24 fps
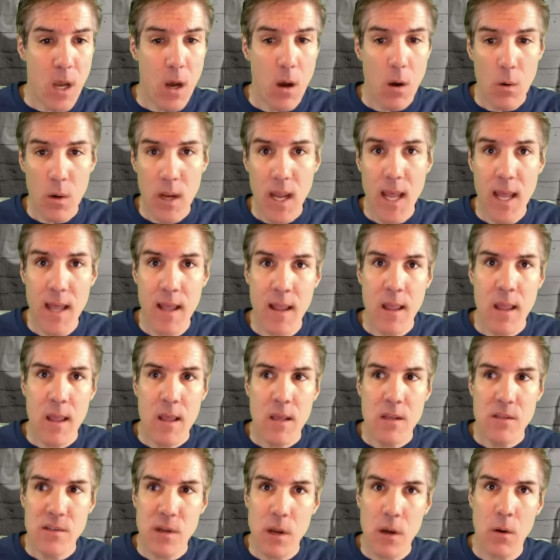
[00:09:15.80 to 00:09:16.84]
Okay,
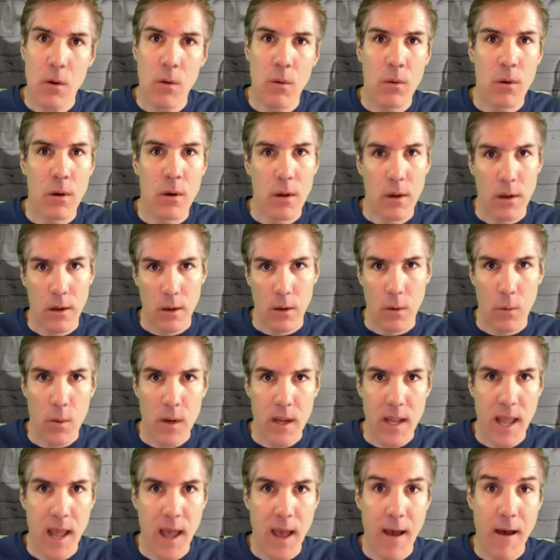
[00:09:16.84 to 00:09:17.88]
so
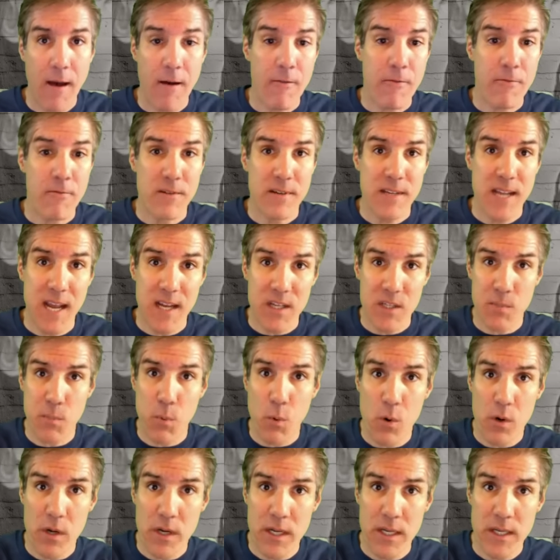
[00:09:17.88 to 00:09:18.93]
we have
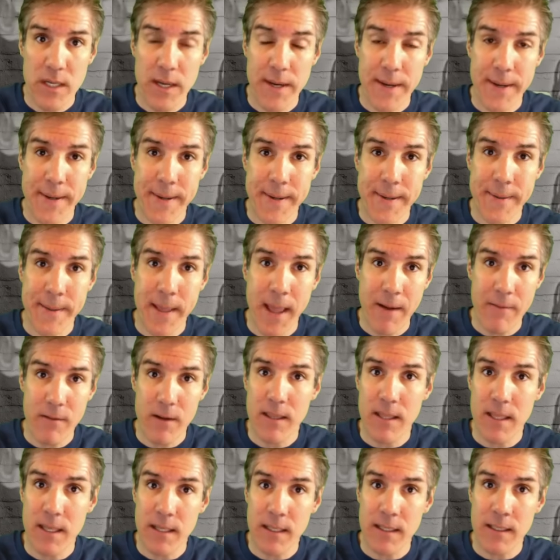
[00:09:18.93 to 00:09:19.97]
dashboarded
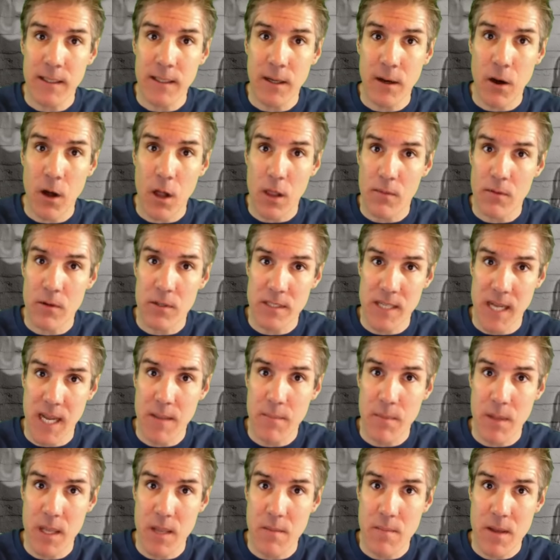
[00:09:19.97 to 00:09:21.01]
everything, all of our
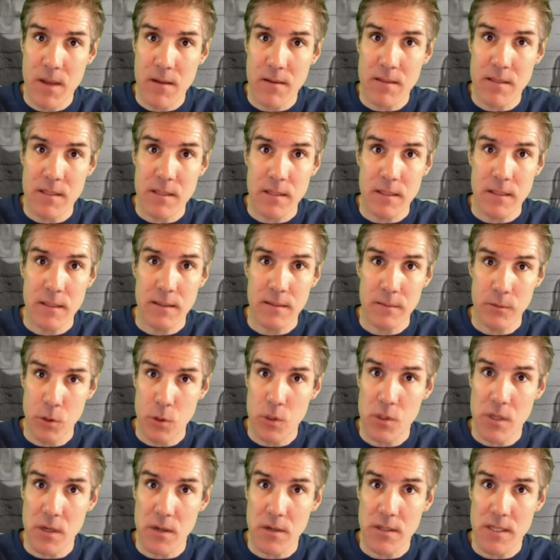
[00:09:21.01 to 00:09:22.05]
type emails,
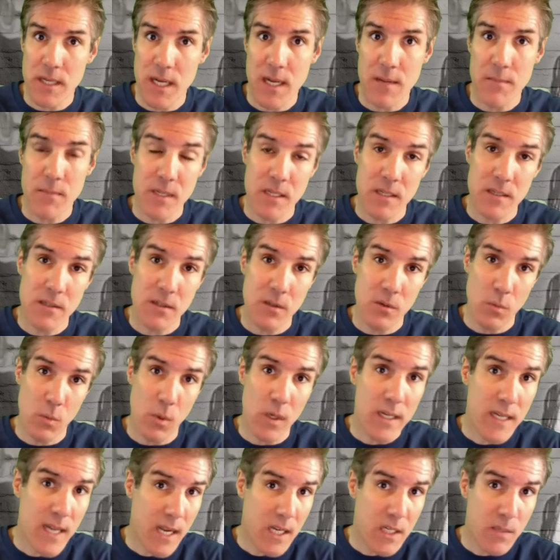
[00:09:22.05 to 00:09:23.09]
newsletter types into
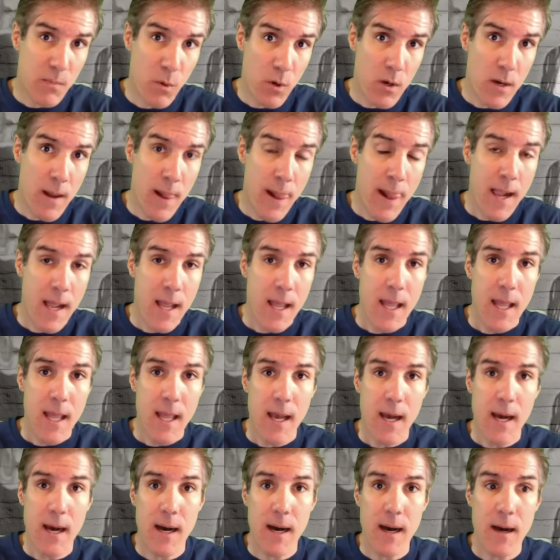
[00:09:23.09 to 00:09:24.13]
one dashboard.
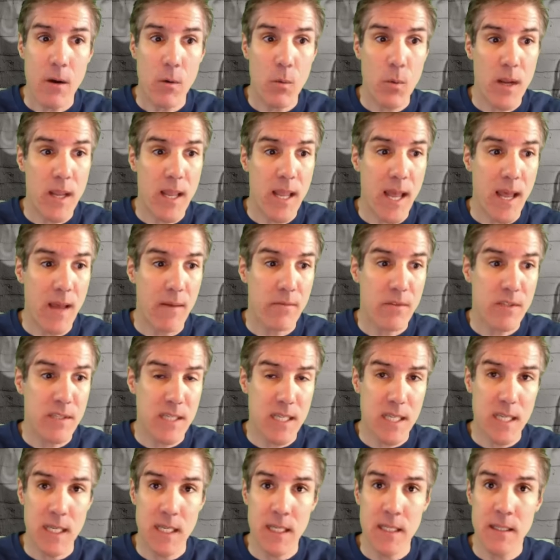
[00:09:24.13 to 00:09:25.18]
We have
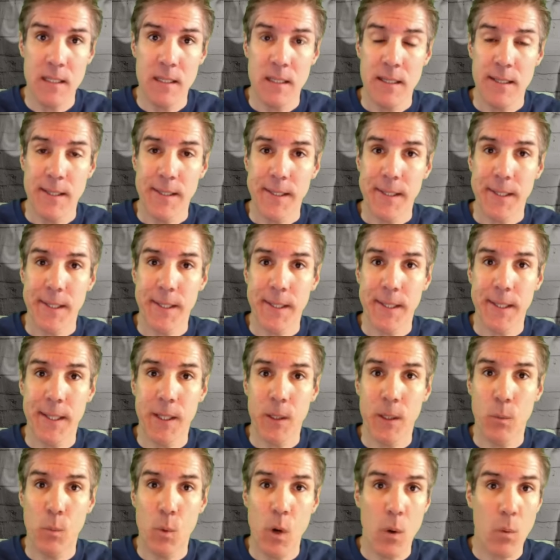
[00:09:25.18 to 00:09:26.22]
seen
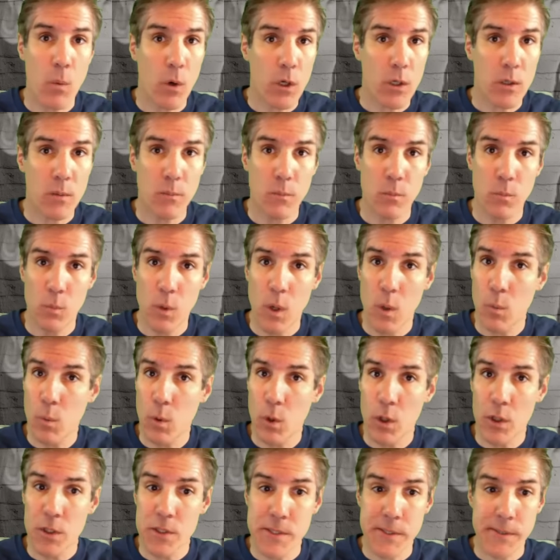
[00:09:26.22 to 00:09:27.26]
what
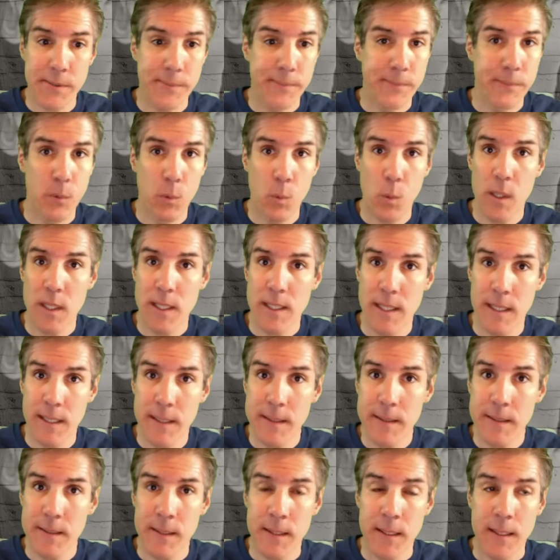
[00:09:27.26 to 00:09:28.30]
worked, what
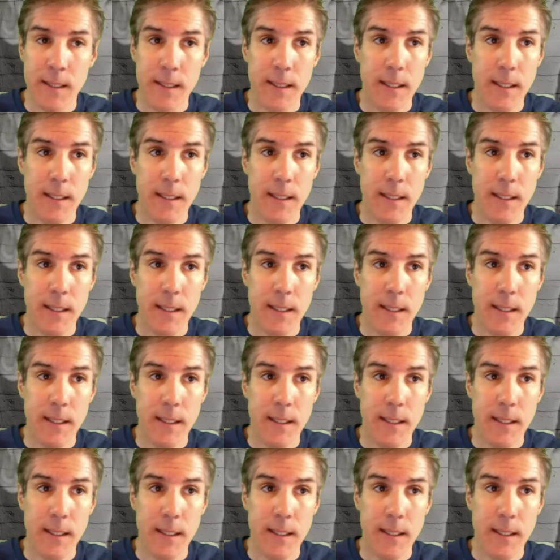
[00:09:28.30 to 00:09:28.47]
didn't.